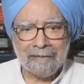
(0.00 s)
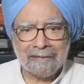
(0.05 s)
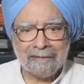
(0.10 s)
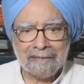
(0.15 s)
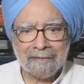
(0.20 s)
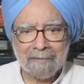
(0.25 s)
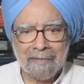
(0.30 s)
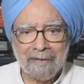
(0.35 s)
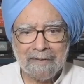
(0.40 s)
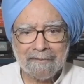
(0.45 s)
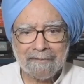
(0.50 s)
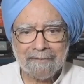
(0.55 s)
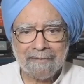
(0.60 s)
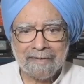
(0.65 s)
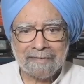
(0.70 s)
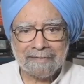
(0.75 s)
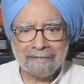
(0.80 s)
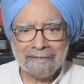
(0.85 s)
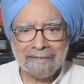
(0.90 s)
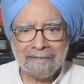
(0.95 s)
that the
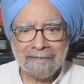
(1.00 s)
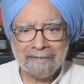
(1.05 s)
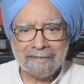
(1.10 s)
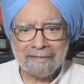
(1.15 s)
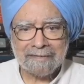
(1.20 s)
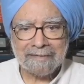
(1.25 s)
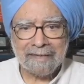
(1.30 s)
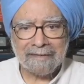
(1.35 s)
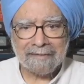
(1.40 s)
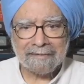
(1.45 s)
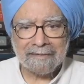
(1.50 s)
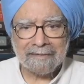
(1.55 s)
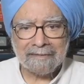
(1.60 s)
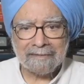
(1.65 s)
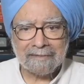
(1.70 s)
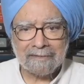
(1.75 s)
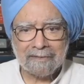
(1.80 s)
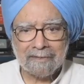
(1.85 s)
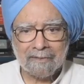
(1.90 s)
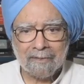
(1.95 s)
manufacturing
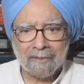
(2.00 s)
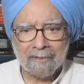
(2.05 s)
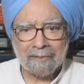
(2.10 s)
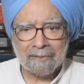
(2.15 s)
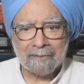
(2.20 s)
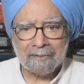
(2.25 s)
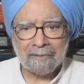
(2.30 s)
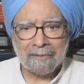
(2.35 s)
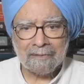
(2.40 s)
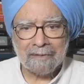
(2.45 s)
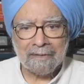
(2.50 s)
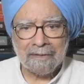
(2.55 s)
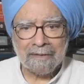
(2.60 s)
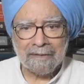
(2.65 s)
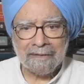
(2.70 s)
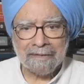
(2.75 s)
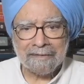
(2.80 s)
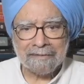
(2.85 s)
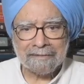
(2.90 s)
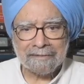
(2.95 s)
sector's growth
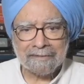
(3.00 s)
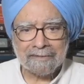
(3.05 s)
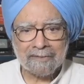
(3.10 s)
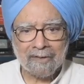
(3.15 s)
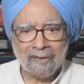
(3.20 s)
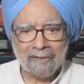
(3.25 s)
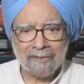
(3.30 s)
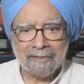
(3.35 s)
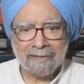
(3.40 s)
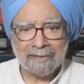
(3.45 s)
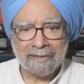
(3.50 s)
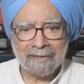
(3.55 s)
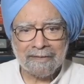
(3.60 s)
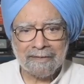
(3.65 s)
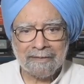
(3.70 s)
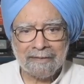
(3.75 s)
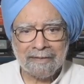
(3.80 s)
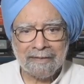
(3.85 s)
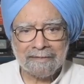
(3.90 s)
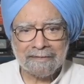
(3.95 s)
is
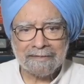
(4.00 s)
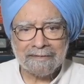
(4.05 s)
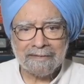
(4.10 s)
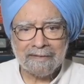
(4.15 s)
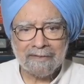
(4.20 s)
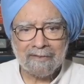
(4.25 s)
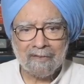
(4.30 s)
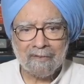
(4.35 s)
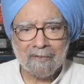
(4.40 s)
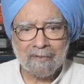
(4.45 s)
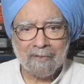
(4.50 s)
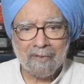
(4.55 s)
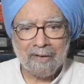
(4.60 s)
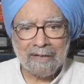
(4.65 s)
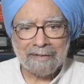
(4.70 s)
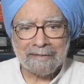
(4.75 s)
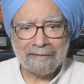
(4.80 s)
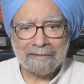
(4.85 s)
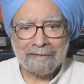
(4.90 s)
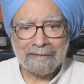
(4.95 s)
tottering at
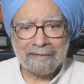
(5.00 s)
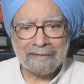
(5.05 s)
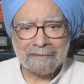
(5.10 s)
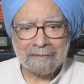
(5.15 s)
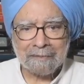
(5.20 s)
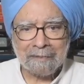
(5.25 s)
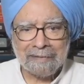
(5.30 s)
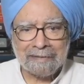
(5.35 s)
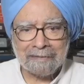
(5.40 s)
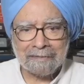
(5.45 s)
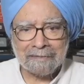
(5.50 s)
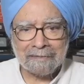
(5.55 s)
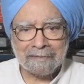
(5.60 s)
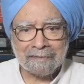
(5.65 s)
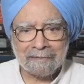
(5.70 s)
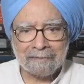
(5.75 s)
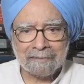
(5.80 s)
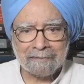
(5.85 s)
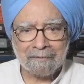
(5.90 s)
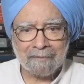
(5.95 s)

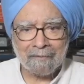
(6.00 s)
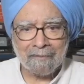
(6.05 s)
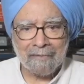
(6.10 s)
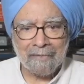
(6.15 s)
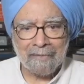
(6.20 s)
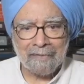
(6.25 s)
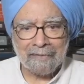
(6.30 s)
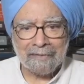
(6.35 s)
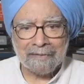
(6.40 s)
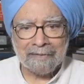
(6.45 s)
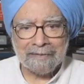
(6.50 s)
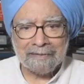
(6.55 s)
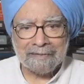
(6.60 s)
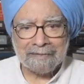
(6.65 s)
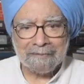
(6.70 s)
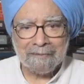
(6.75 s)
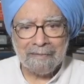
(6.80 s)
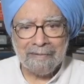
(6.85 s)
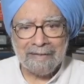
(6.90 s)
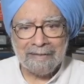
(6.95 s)
0.6%.
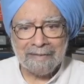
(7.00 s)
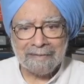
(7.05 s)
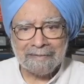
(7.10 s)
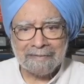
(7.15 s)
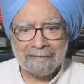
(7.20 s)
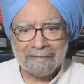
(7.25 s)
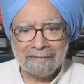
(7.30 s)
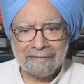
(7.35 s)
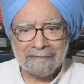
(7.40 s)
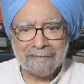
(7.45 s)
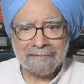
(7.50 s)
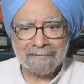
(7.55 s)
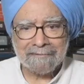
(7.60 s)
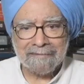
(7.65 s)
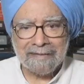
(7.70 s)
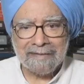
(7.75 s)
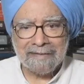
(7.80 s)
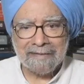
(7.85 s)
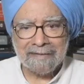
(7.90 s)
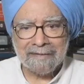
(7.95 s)
This makes it
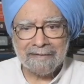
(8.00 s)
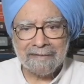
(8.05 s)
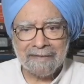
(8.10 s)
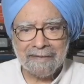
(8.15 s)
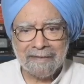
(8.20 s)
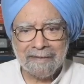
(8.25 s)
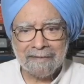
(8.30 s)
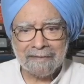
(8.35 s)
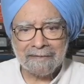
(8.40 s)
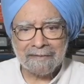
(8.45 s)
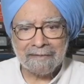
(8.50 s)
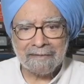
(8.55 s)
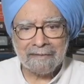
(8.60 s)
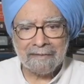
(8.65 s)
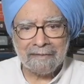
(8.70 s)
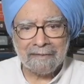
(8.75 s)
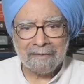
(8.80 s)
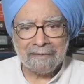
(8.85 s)
very clear